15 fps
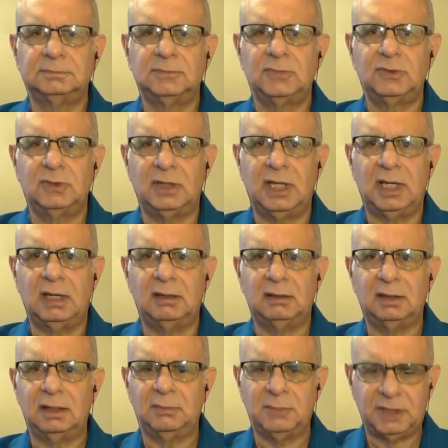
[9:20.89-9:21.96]
So now
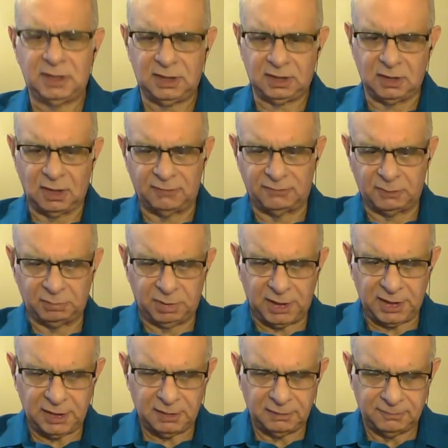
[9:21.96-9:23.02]
let me kick off the
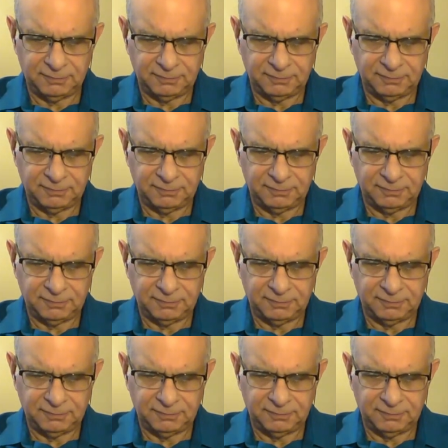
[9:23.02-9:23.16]
player,